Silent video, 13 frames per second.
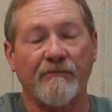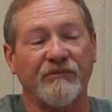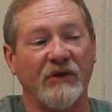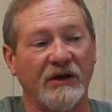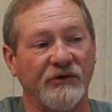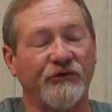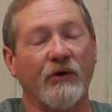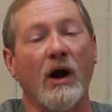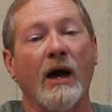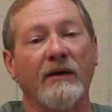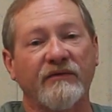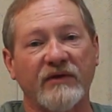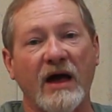that
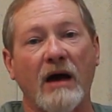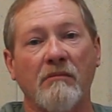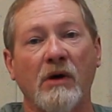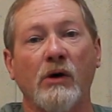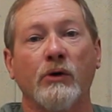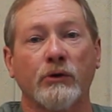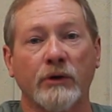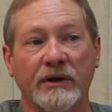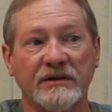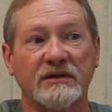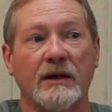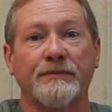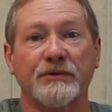drives that motor
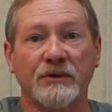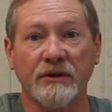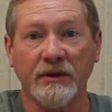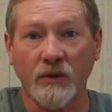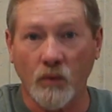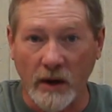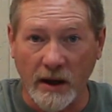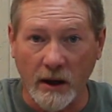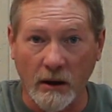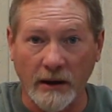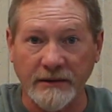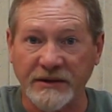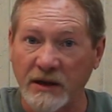exceptionally well
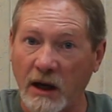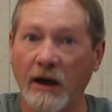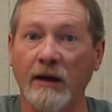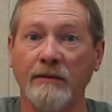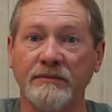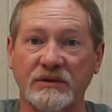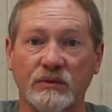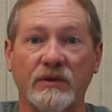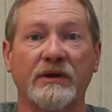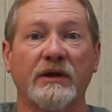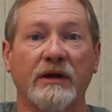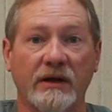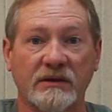and times with
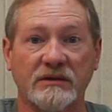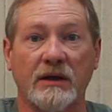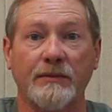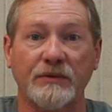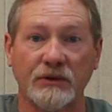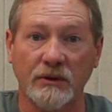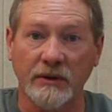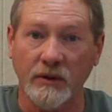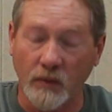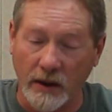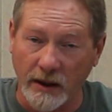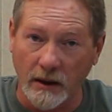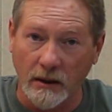it exceptionally
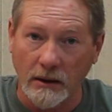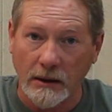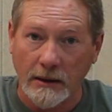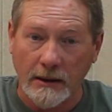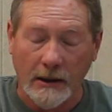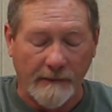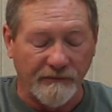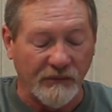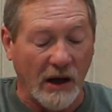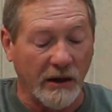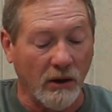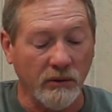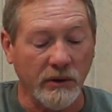well,
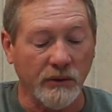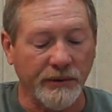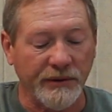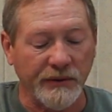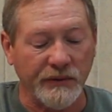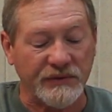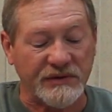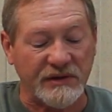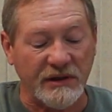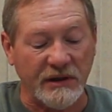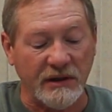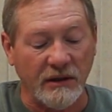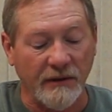not only will you
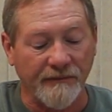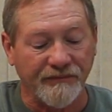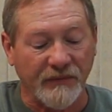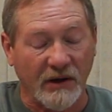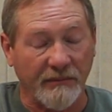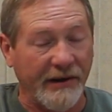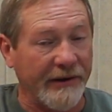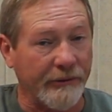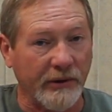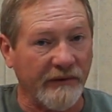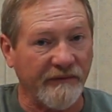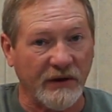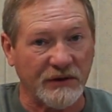see better
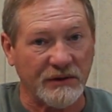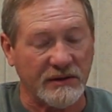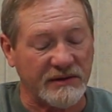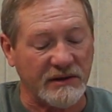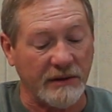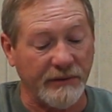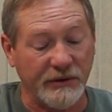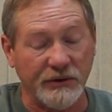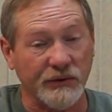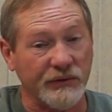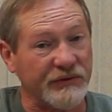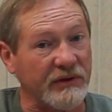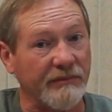efficiency, but you'll
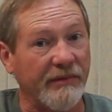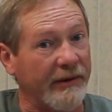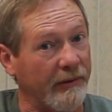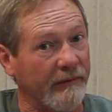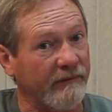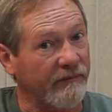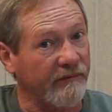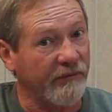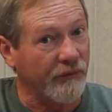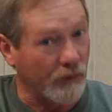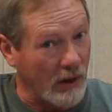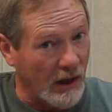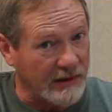see better
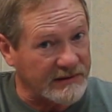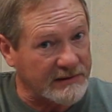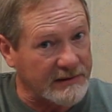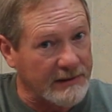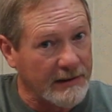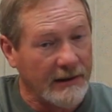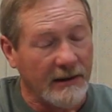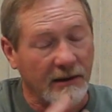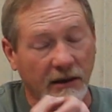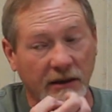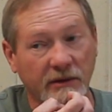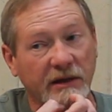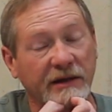thrust.
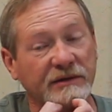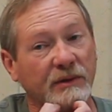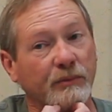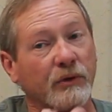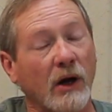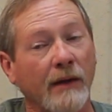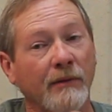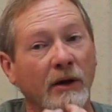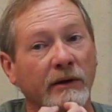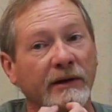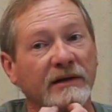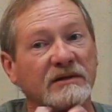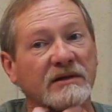As a
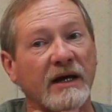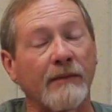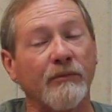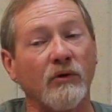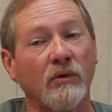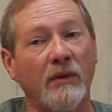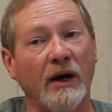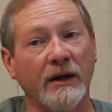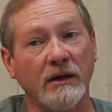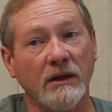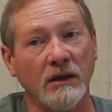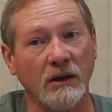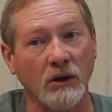primary example, my
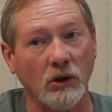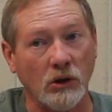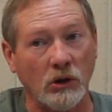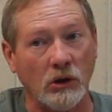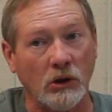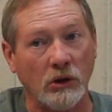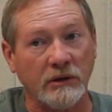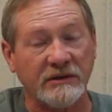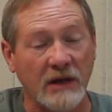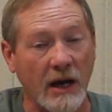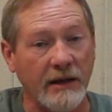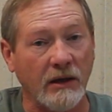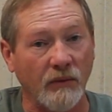King Kong
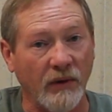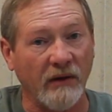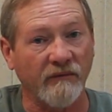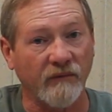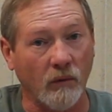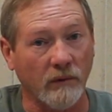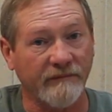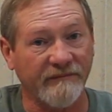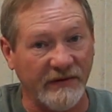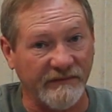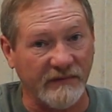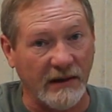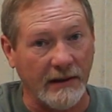Tiny Wing four
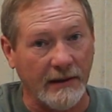fifty